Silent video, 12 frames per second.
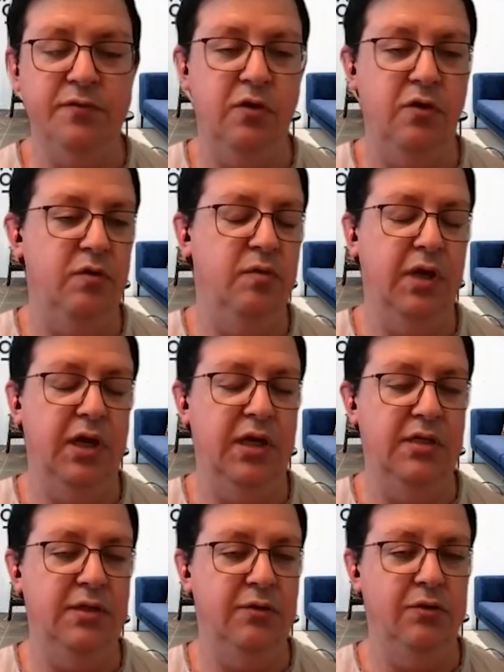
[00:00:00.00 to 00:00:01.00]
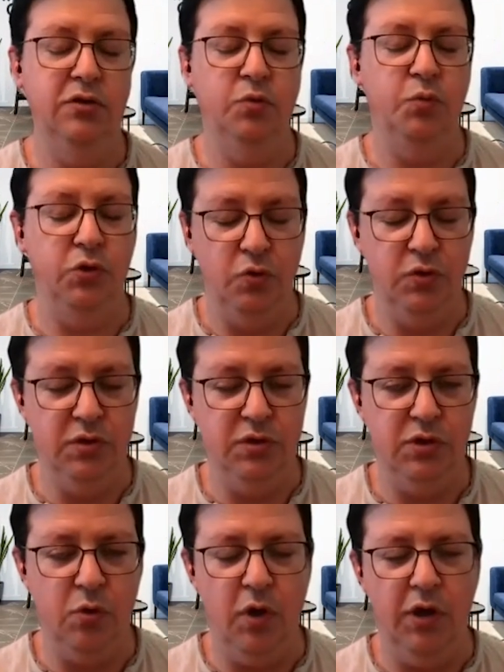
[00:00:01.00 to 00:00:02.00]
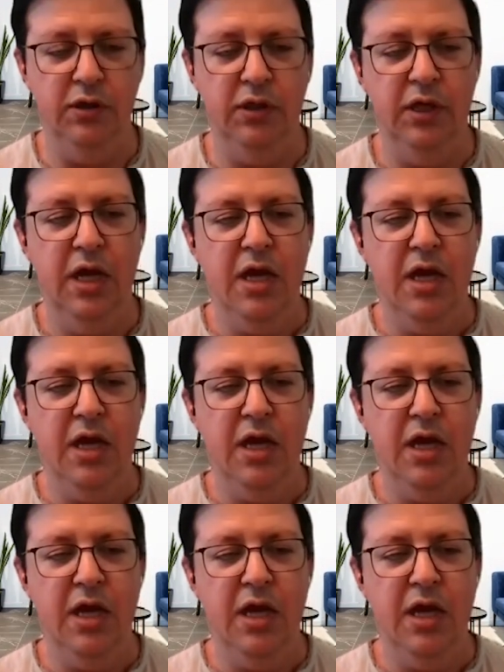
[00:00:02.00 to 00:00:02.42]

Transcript: if they're uh, still entrepreneurs and so on.